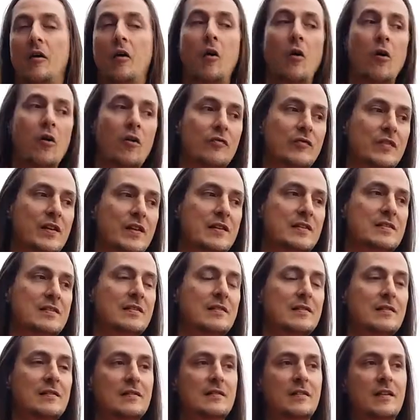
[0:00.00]
All of these
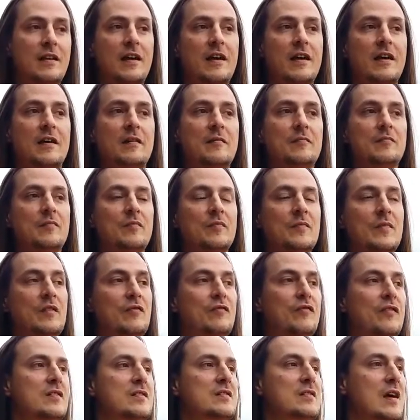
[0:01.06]
uh,
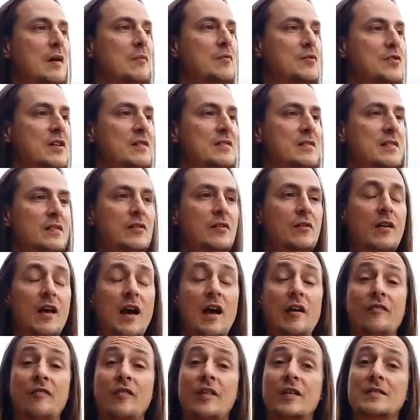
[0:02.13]
different subjects in your
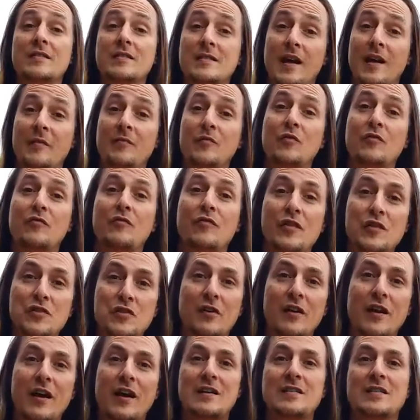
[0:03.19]
life, it's time to
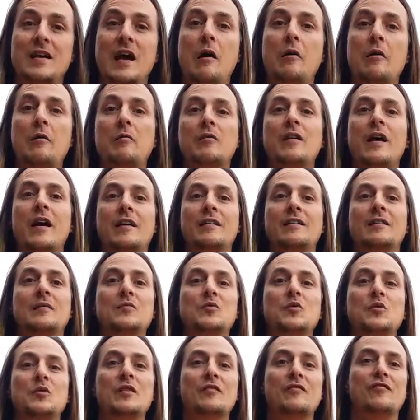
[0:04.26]
visualize how you would like them
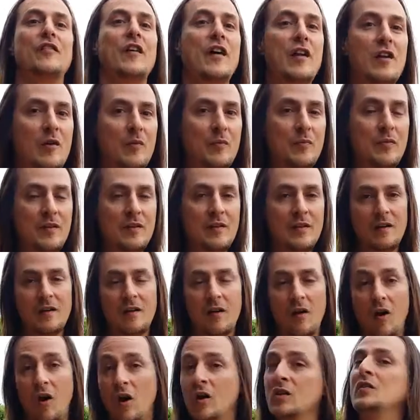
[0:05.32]
to develop.
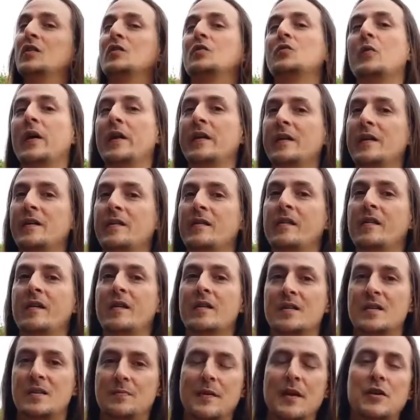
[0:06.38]
On the 20th,
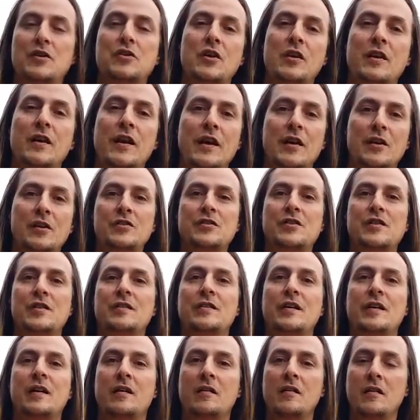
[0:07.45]
special energy
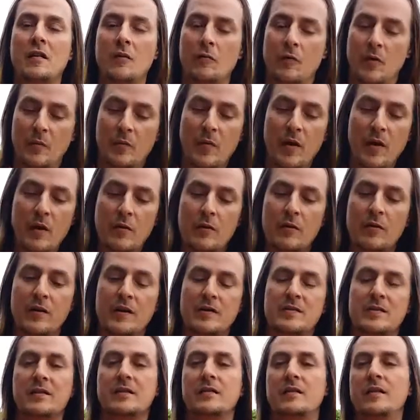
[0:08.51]
there when Mercury
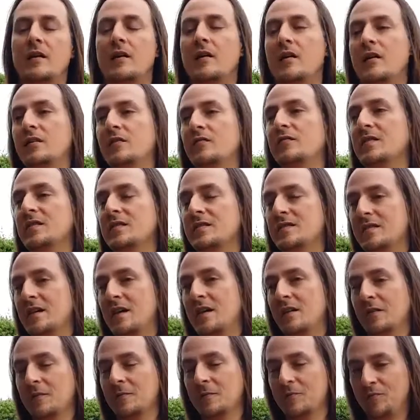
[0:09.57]
is in the heart of the
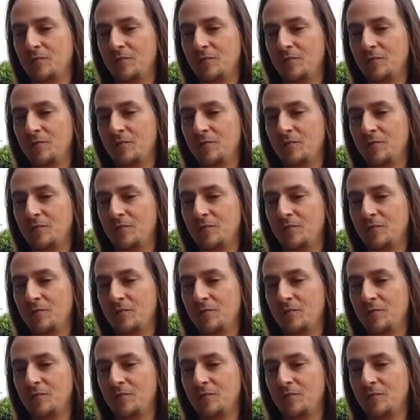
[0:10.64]
Sun.